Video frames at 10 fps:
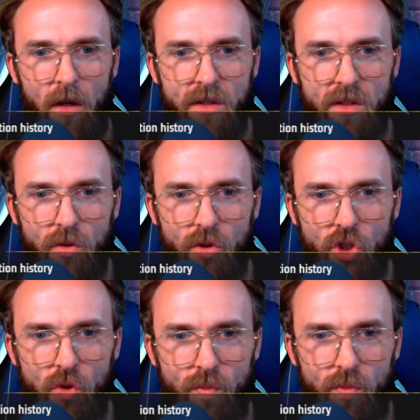So
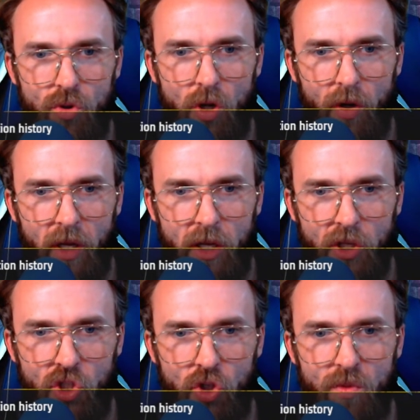Jup, okay, yeah,
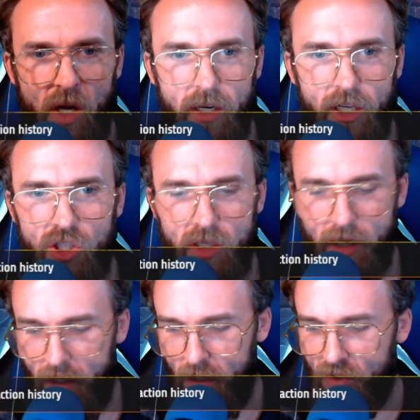Jup dot A G,
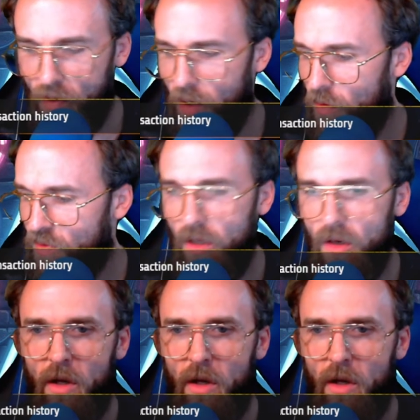yeah, that is the right website.